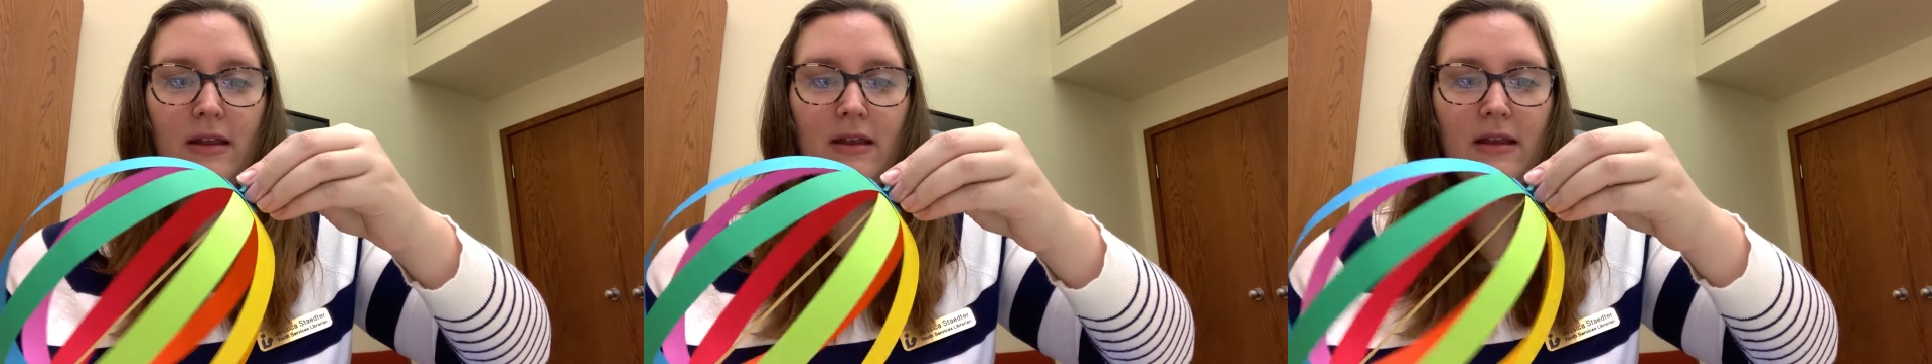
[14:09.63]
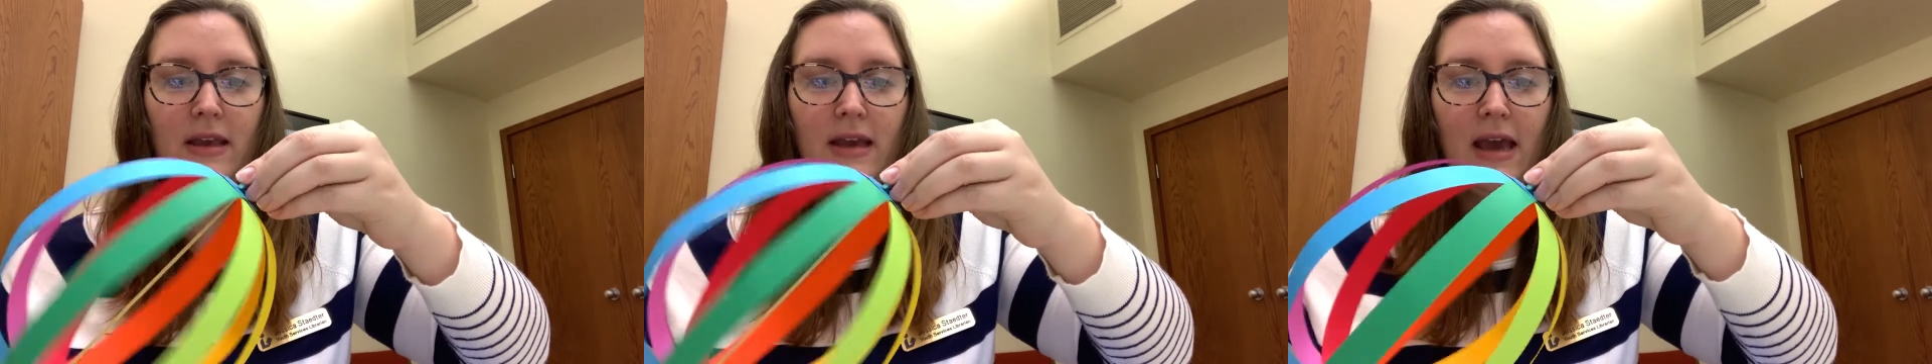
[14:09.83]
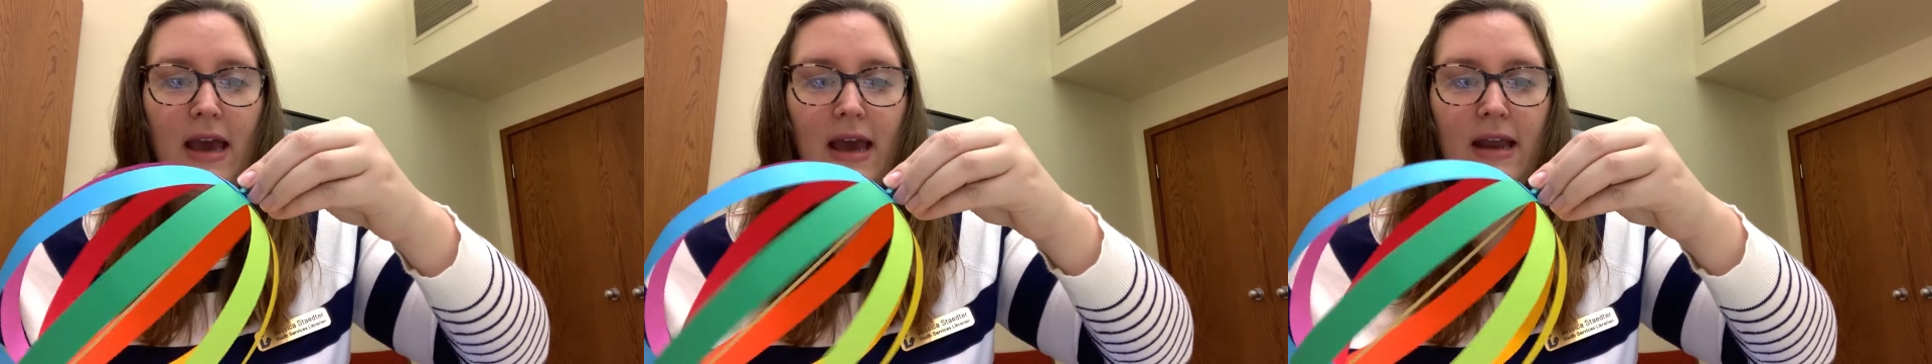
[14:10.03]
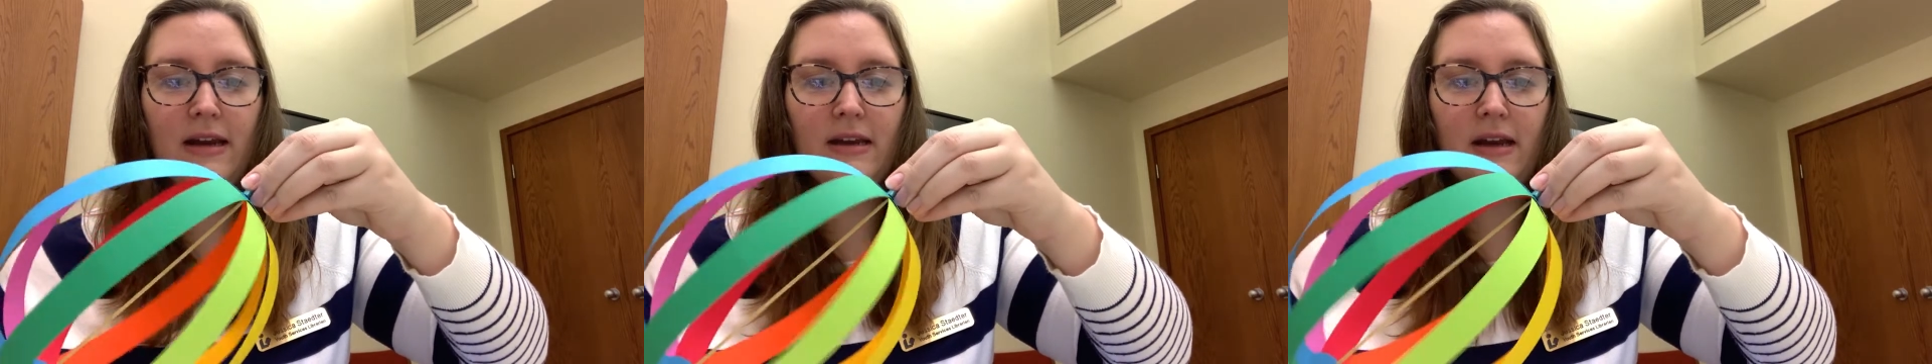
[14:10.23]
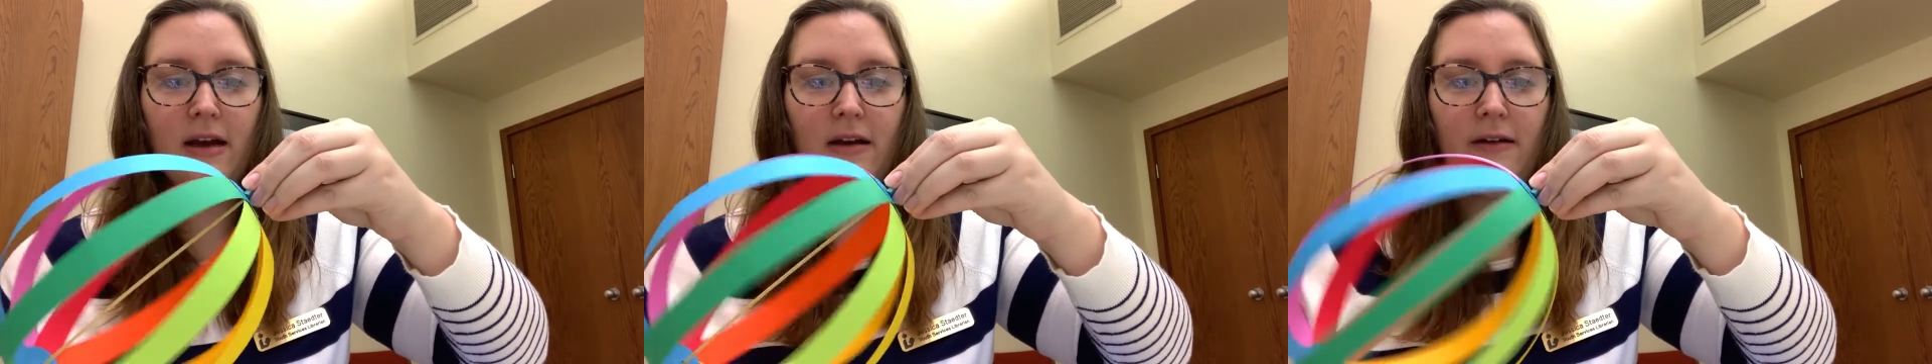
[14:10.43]
the end
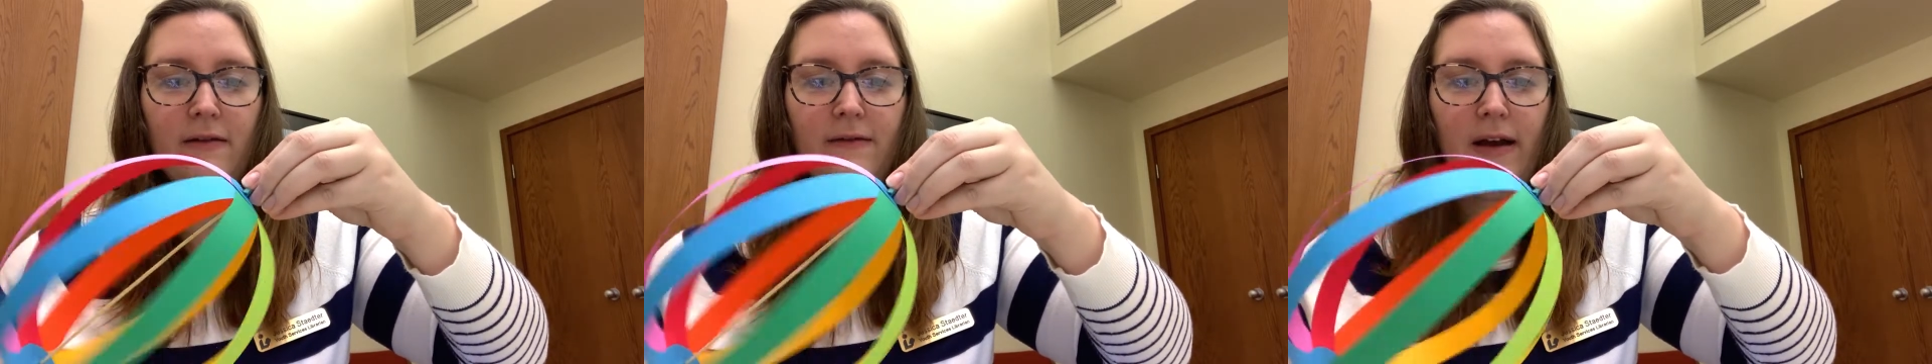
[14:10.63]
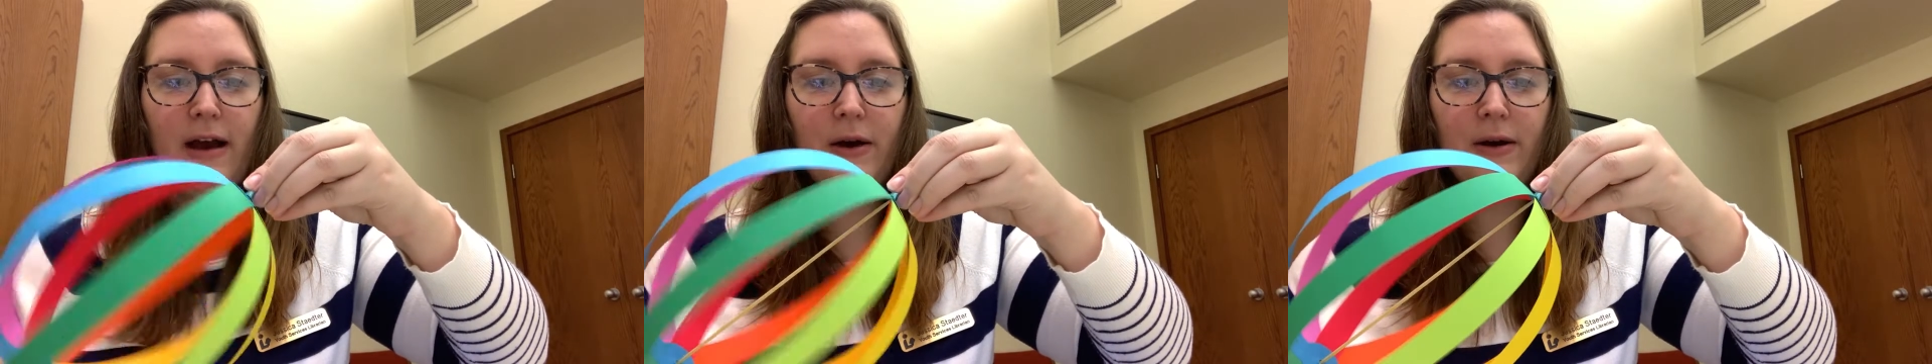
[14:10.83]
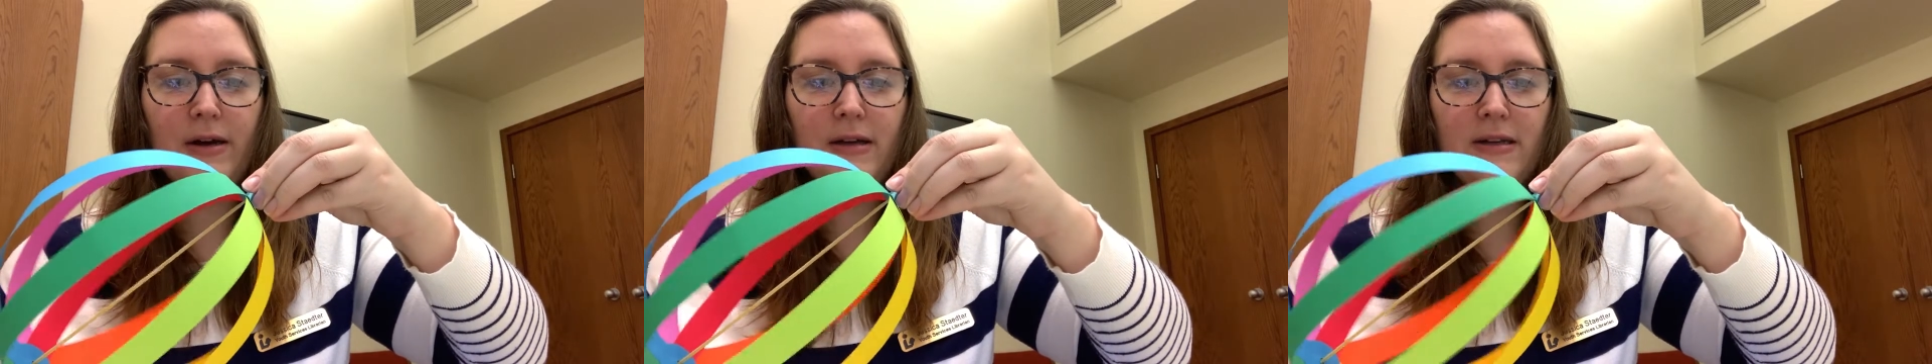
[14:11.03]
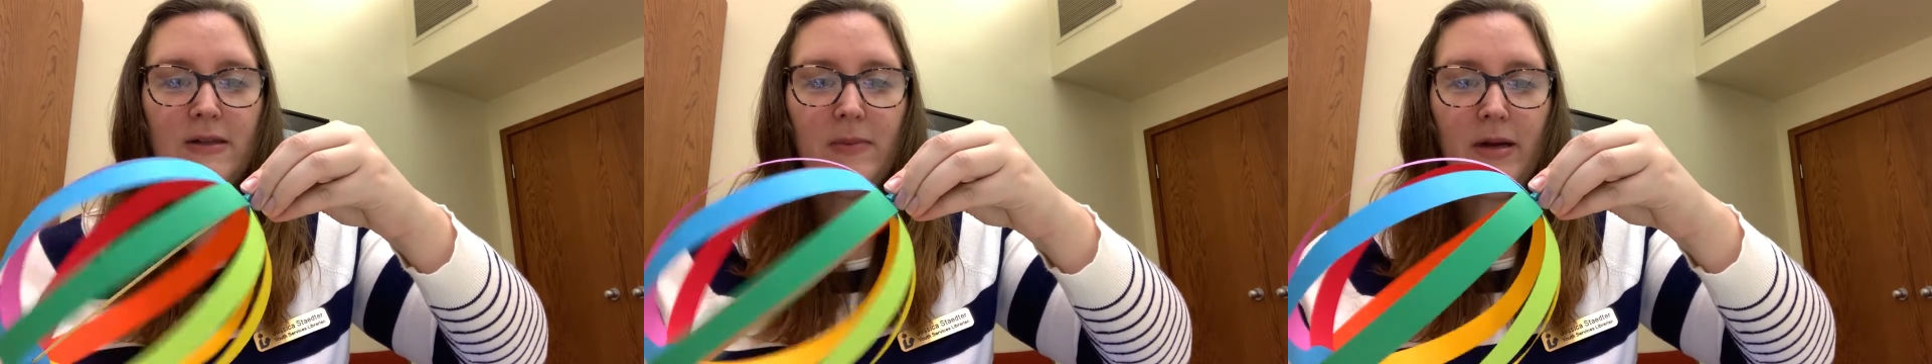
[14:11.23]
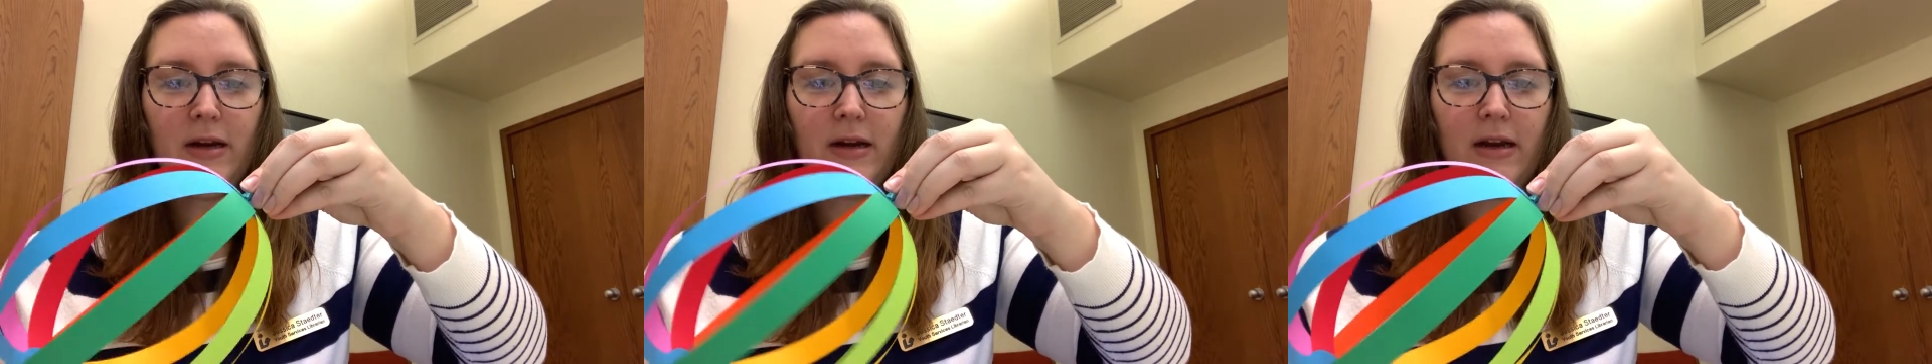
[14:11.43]
of our
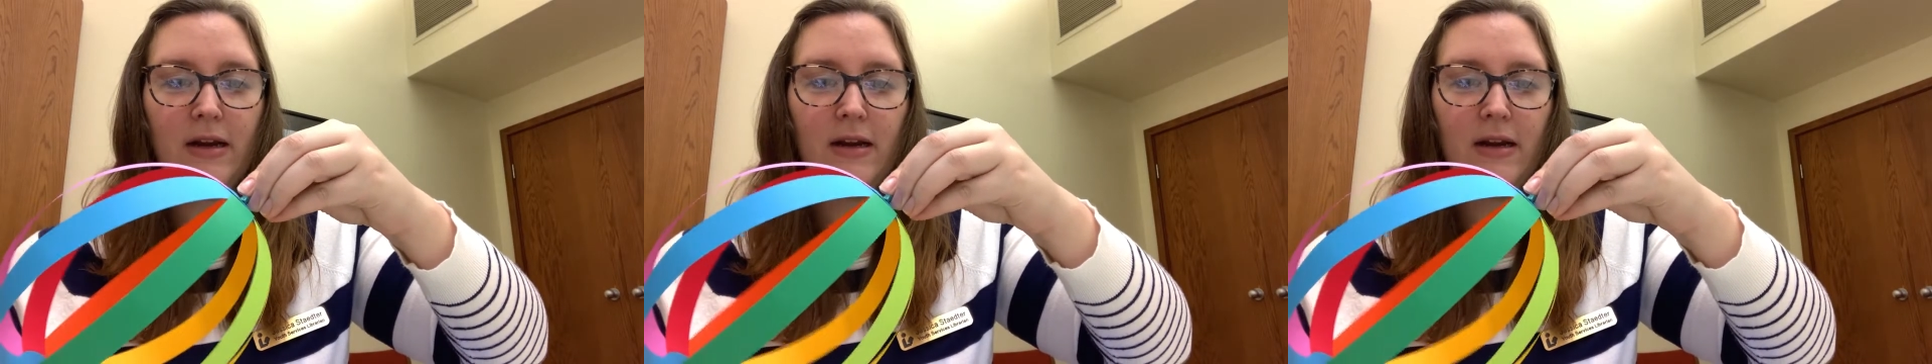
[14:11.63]
spinner.